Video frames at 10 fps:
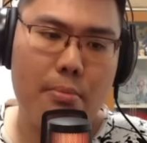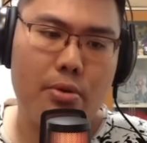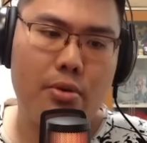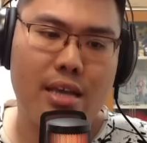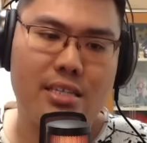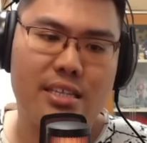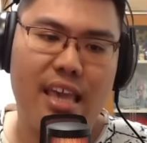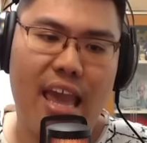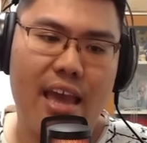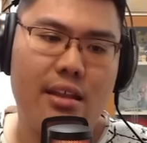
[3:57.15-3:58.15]
has the
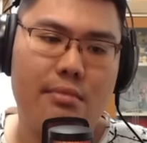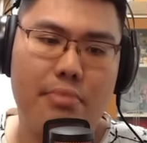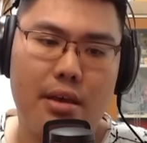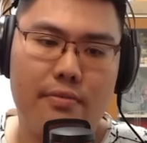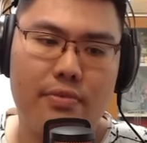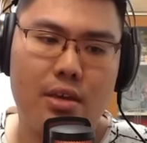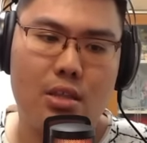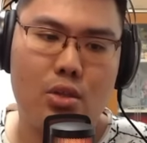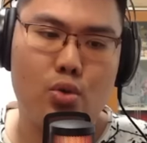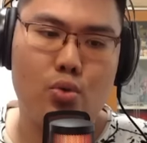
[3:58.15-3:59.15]
added benefit
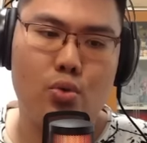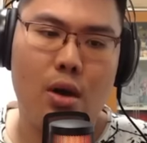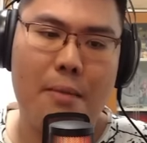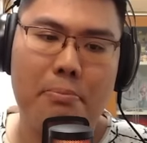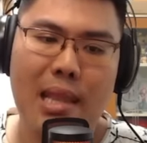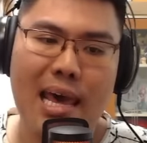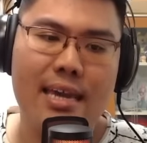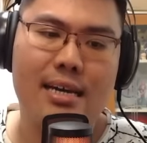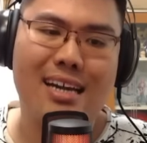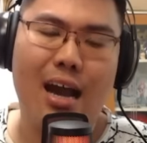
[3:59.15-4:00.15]
to apply
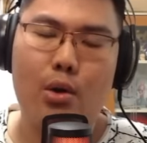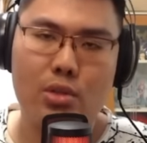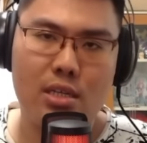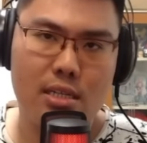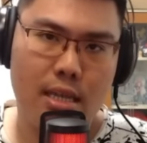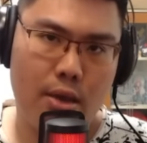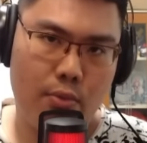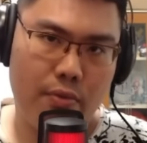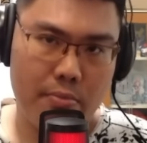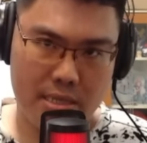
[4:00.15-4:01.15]
a counter attack
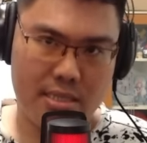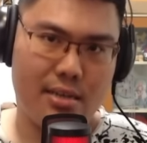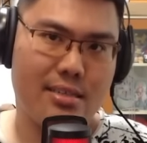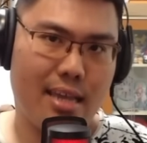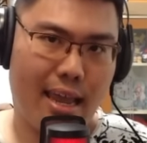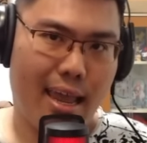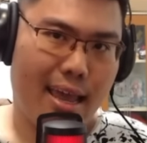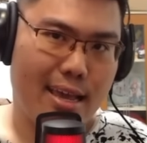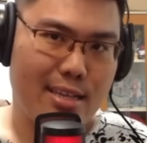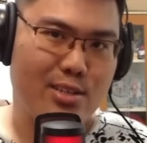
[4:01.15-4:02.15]
with her basic attack.
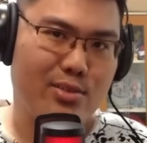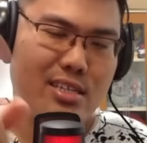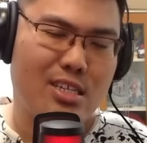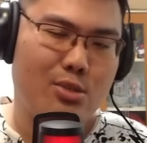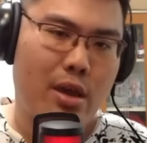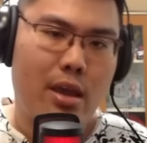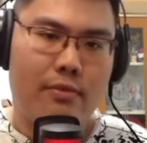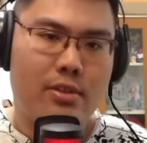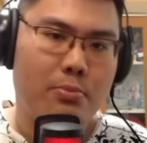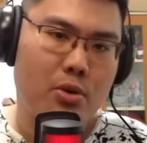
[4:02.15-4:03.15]
So this is where
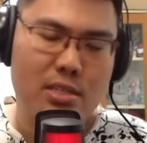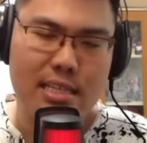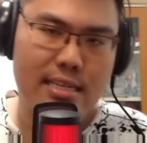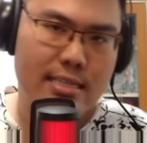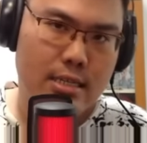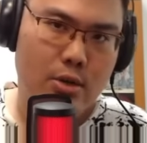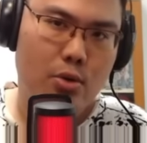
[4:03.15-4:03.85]
if the boss laser the whole